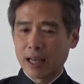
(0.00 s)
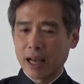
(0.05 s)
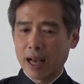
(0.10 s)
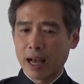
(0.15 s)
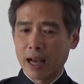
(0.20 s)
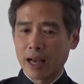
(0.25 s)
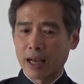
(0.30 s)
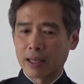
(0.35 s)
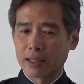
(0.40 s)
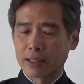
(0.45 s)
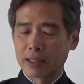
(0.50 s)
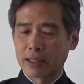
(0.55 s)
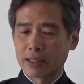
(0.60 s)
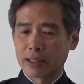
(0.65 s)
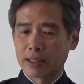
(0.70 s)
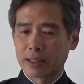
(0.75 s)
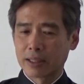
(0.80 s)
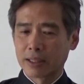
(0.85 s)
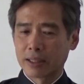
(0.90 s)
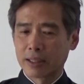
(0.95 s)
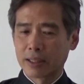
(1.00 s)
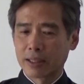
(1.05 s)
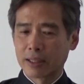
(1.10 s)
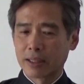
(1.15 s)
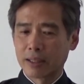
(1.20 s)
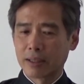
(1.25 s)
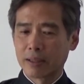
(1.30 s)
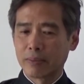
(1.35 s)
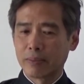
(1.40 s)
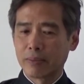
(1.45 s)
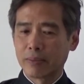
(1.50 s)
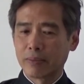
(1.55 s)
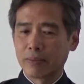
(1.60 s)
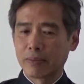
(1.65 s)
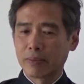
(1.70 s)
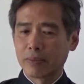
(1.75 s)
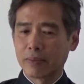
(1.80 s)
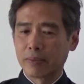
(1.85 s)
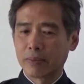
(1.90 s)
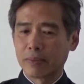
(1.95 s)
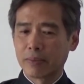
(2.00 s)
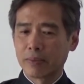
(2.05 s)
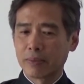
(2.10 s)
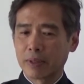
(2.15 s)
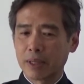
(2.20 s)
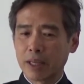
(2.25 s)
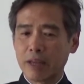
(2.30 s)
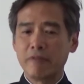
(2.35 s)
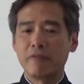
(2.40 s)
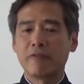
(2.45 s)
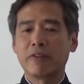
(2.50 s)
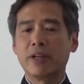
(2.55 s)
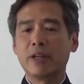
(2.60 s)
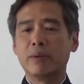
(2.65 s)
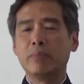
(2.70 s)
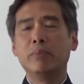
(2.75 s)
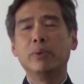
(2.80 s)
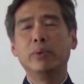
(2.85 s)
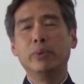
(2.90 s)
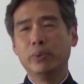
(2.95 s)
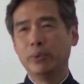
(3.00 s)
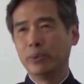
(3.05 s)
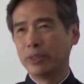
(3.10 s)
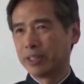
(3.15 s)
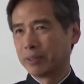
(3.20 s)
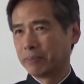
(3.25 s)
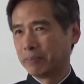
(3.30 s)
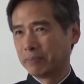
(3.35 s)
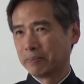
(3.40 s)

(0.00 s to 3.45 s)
has infinite mood.